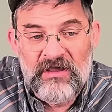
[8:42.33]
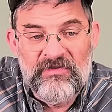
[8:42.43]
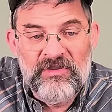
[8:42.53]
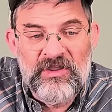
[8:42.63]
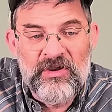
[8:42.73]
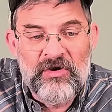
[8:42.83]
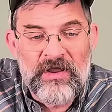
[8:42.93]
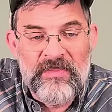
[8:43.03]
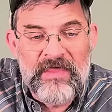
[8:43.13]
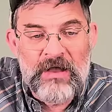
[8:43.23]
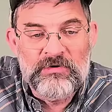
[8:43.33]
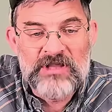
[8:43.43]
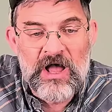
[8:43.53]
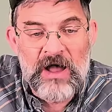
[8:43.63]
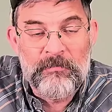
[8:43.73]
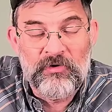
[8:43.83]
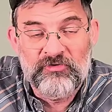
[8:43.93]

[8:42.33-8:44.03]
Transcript: of the year, and that was Hopper.